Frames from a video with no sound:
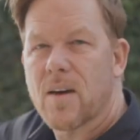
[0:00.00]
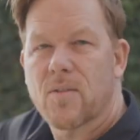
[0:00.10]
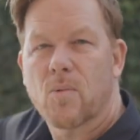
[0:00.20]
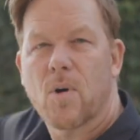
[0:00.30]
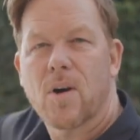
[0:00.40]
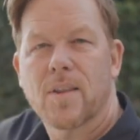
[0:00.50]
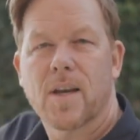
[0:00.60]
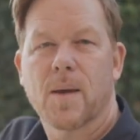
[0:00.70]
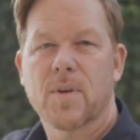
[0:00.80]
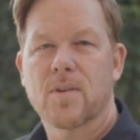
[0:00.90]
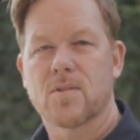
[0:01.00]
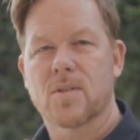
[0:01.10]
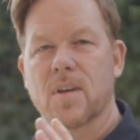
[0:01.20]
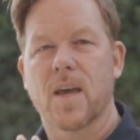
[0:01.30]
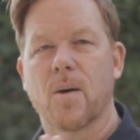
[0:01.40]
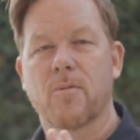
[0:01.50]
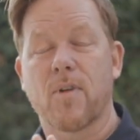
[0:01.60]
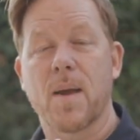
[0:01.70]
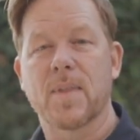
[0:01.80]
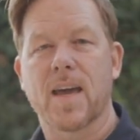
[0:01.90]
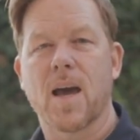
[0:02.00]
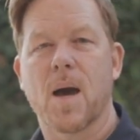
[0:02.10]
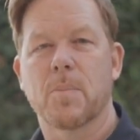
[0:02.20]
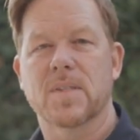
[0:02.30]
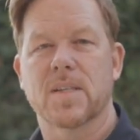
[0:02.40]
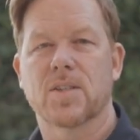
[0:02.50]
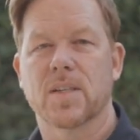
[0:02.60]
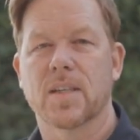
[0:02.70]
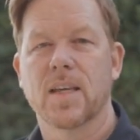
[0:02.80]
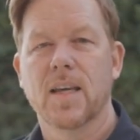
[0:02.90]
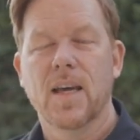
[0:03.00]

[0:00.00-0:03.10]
covered wall that I'm used to help frame that composition.